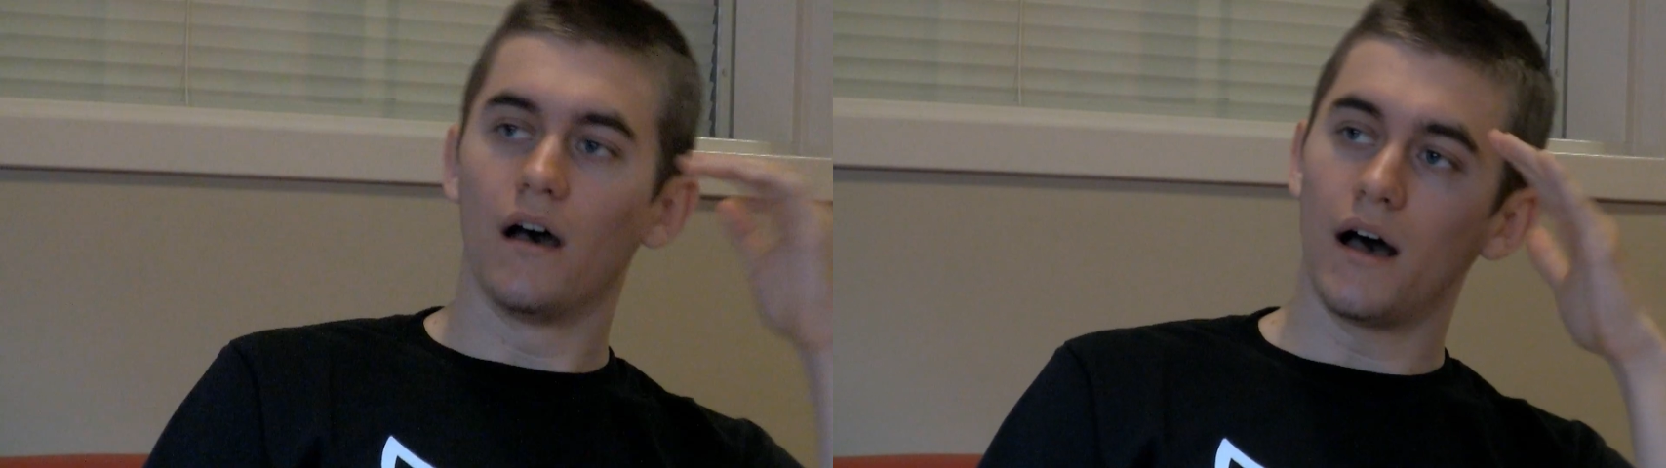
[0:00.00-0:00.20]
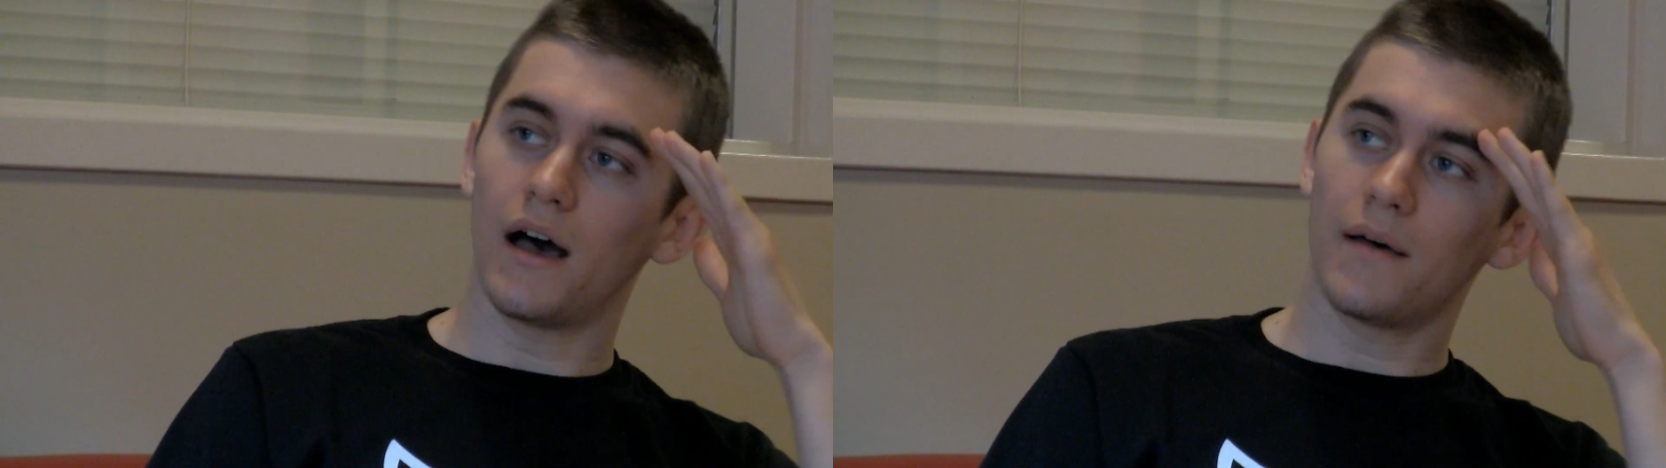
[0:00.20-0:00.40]

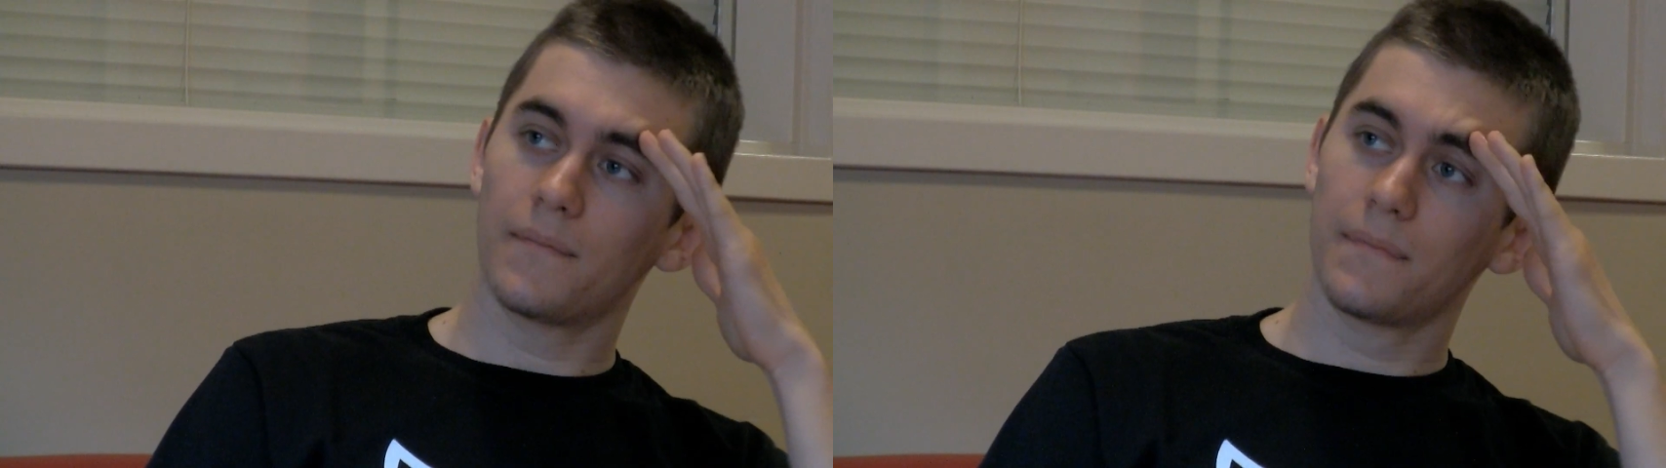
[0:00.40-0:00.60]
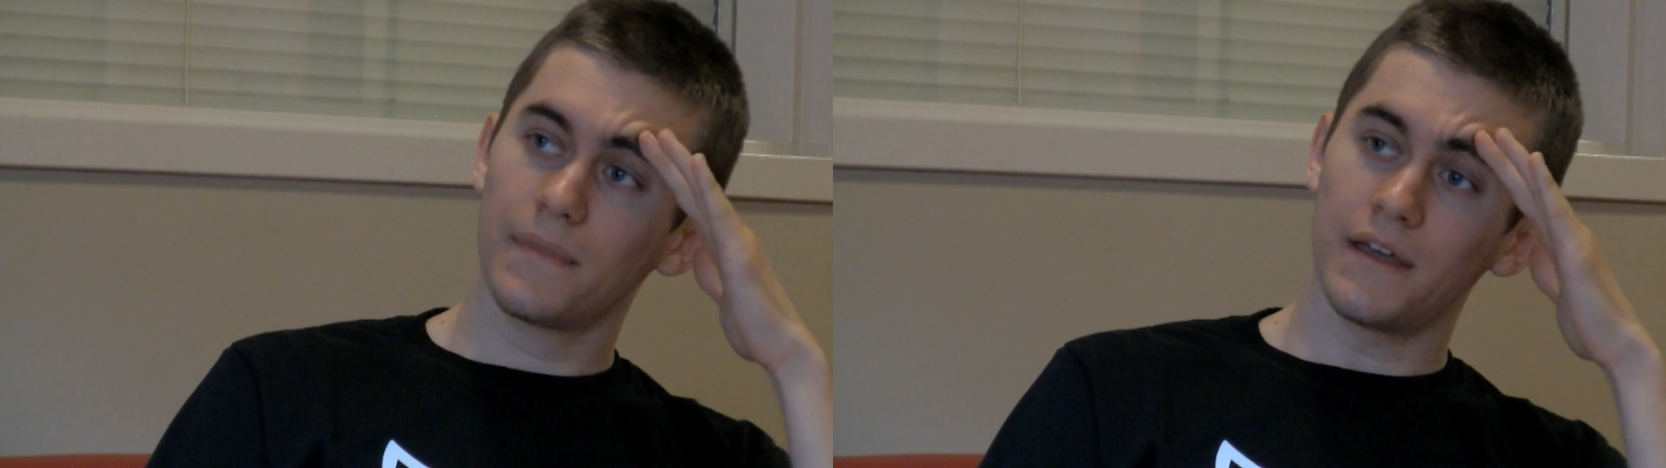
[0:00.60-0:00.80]

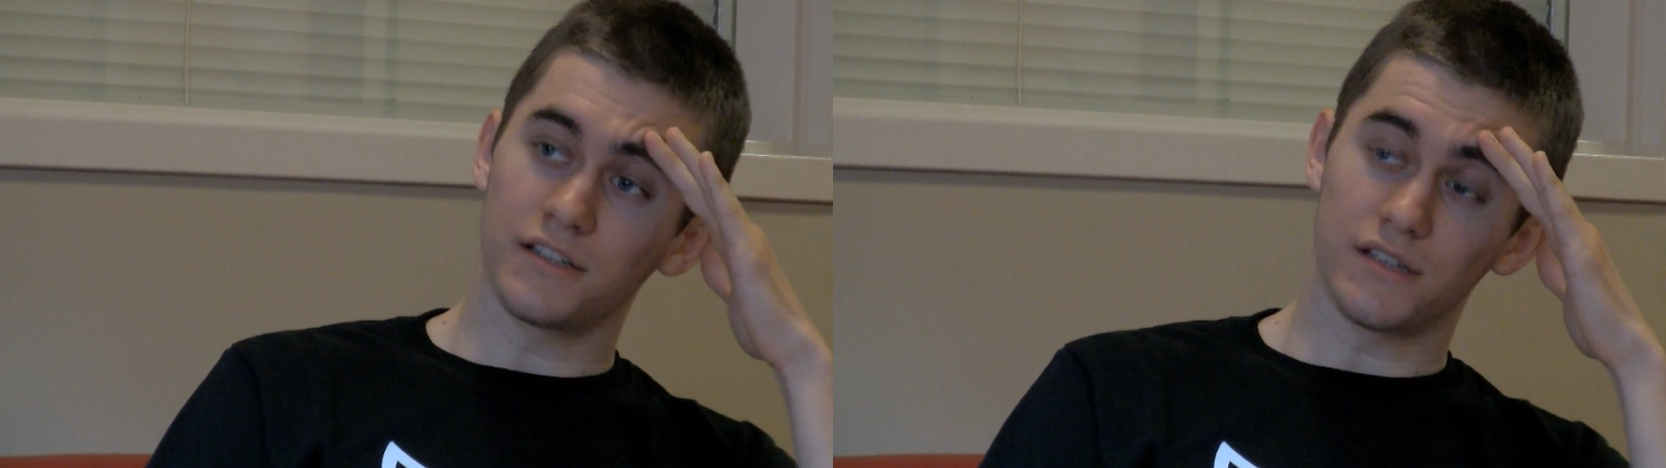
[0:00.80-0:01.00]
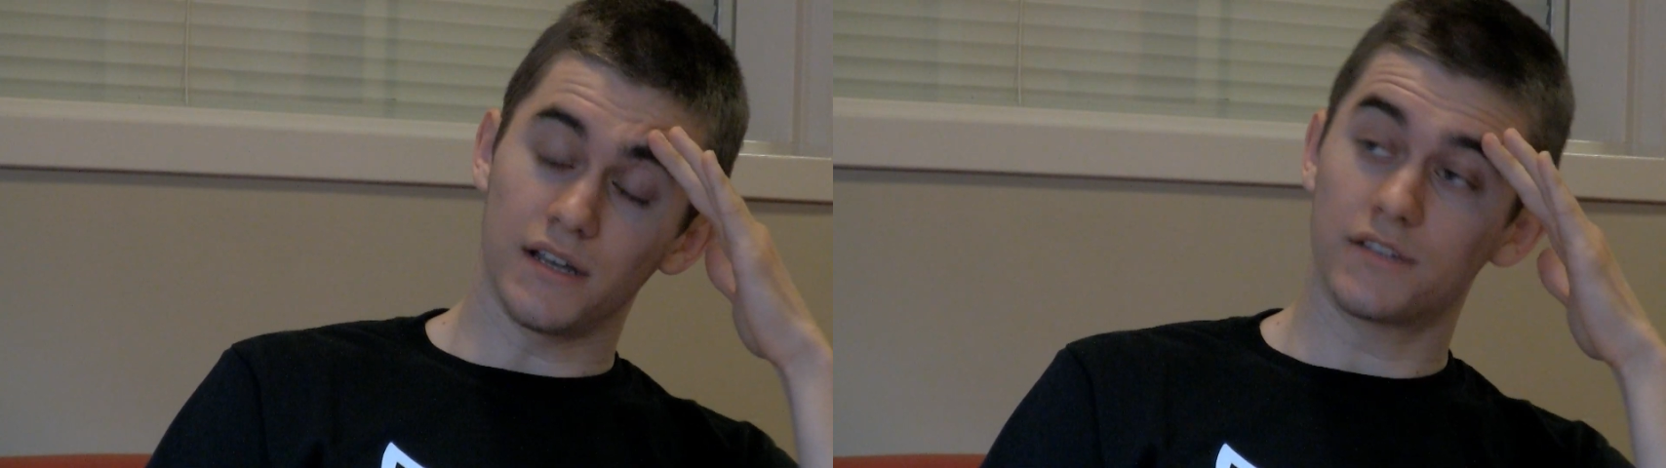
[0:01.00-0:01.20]
And
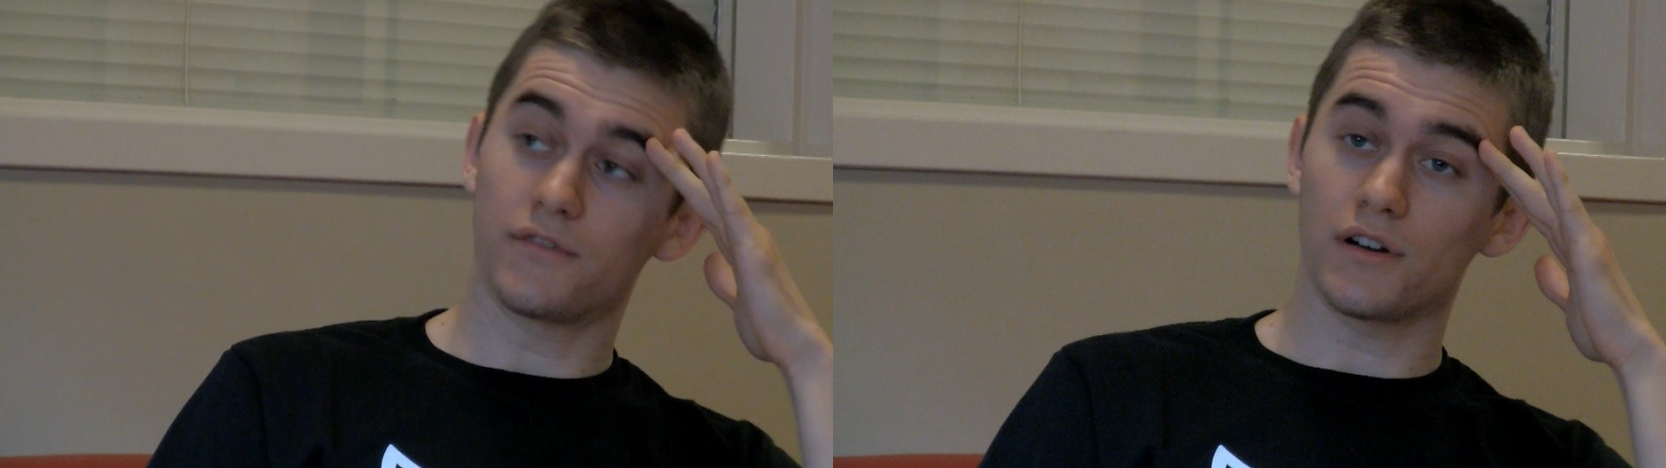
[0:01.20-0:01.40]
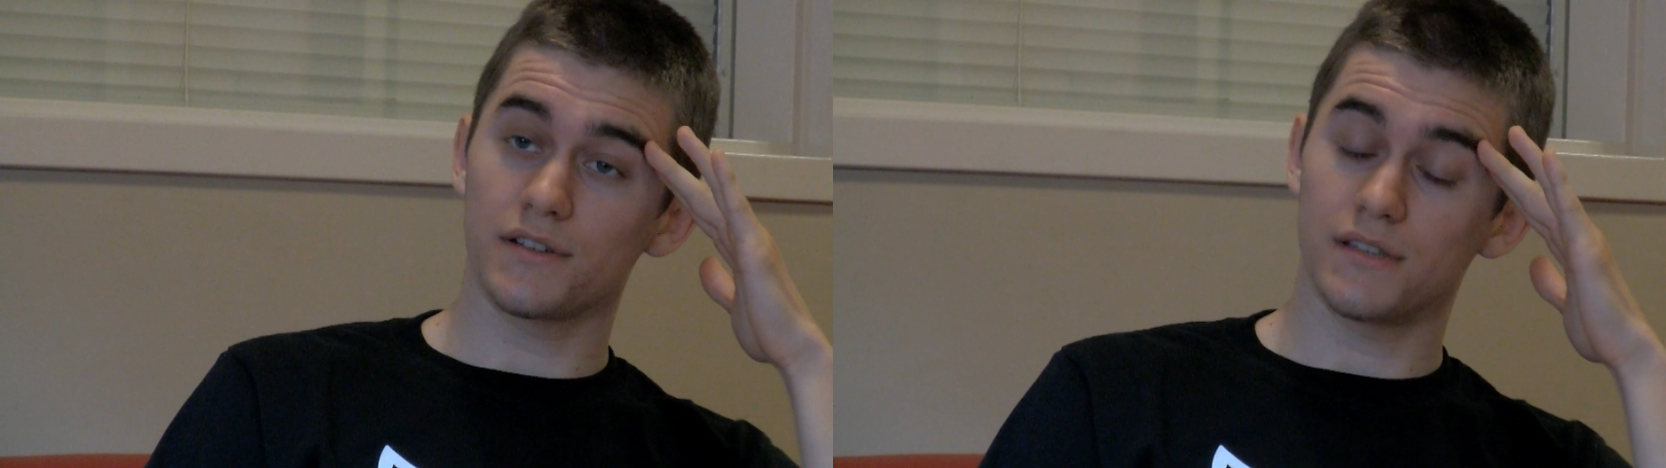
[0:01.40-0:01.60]
as
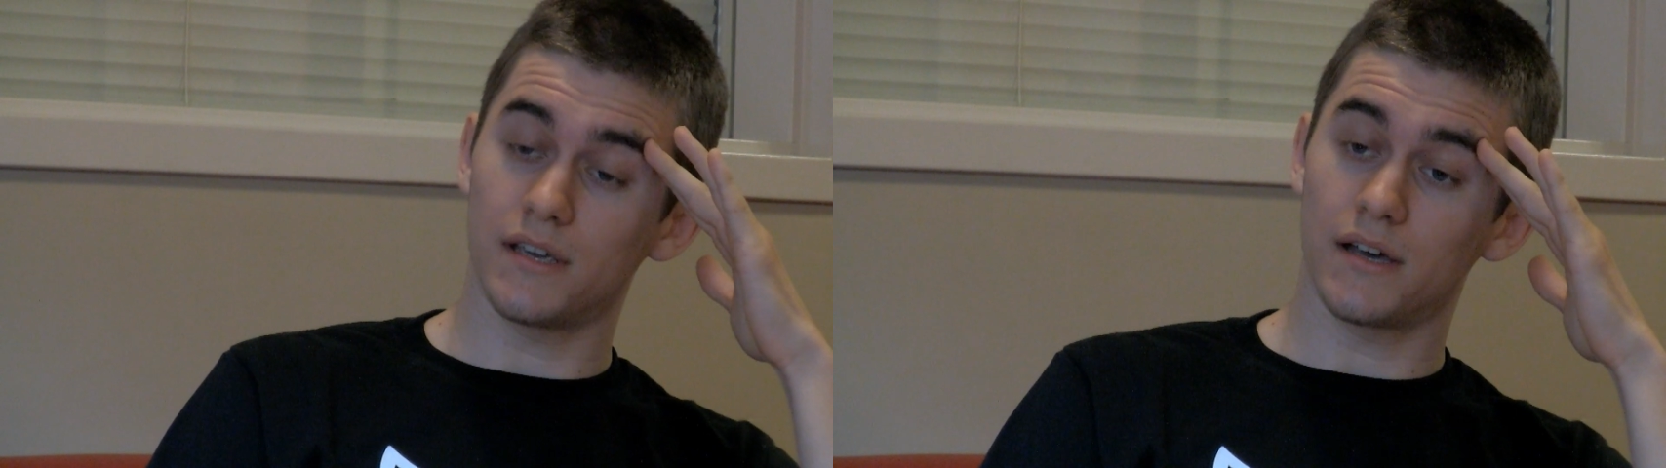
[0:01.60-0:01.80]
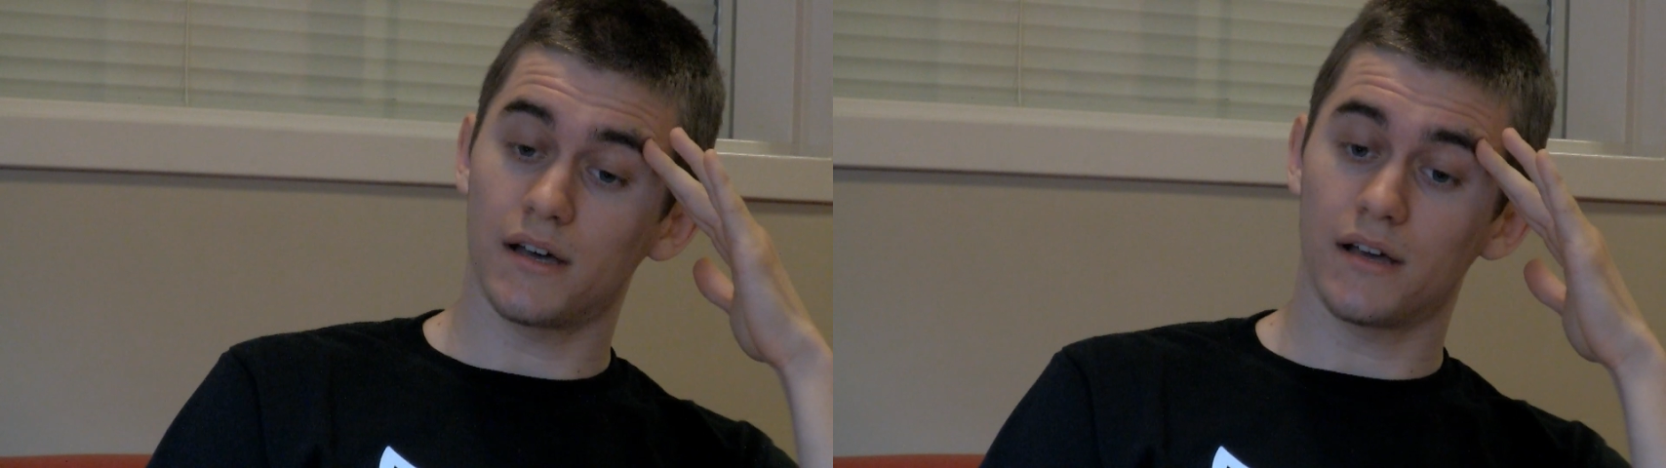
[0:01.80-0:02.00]
far as
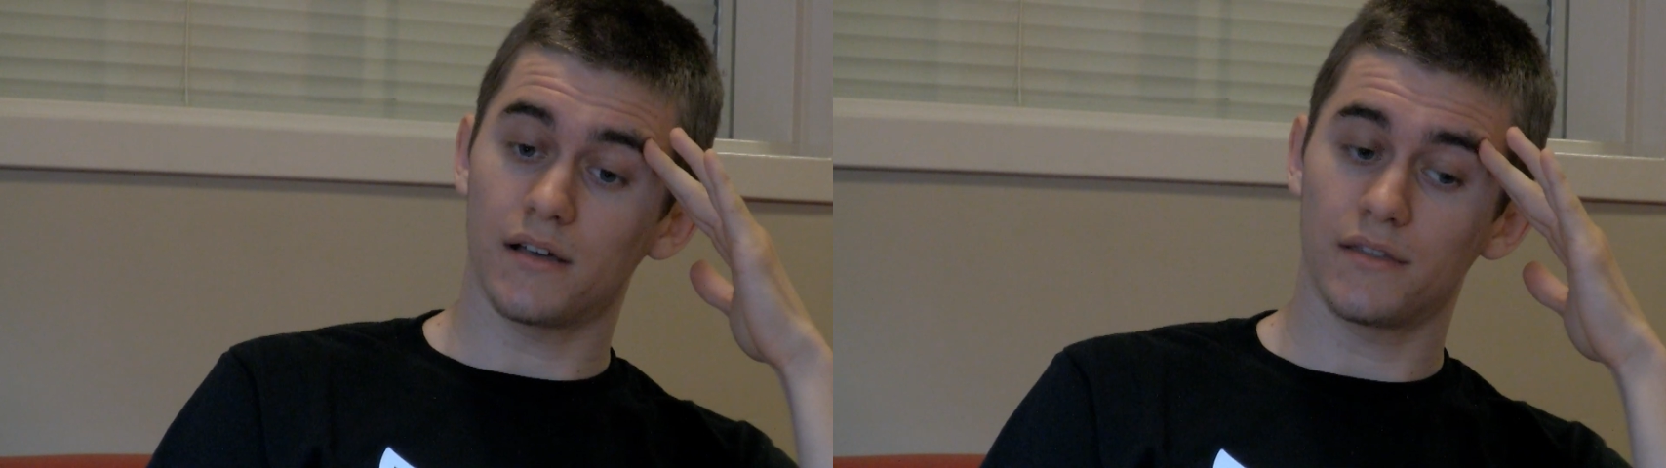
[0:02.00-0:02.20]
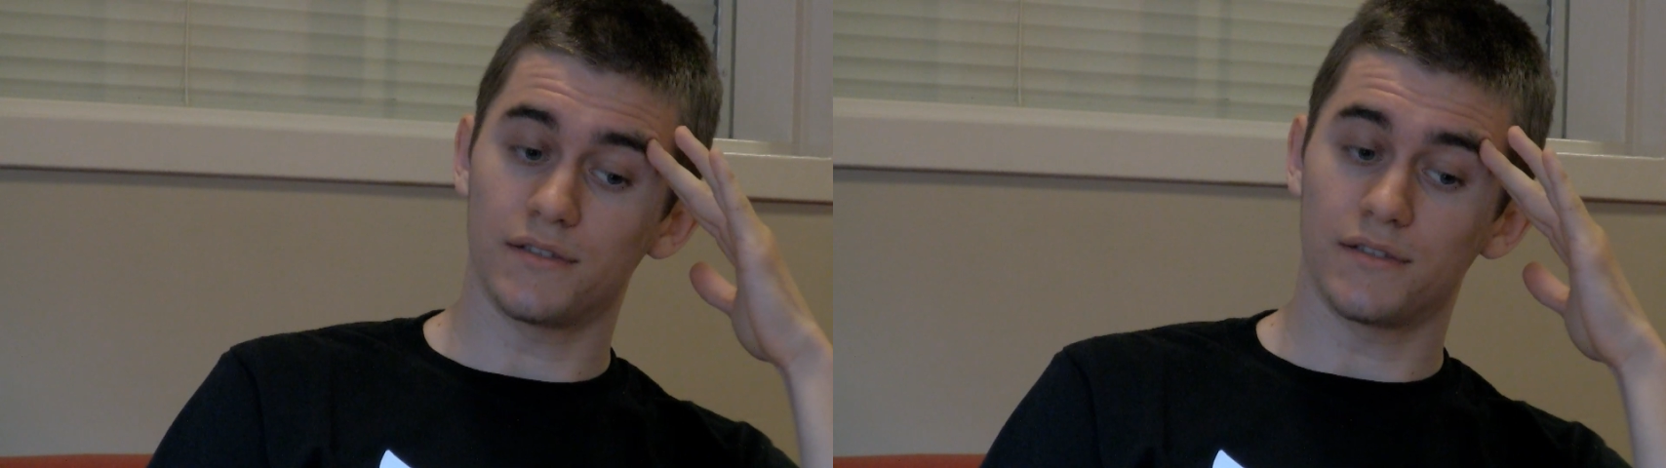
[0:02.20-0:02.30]
the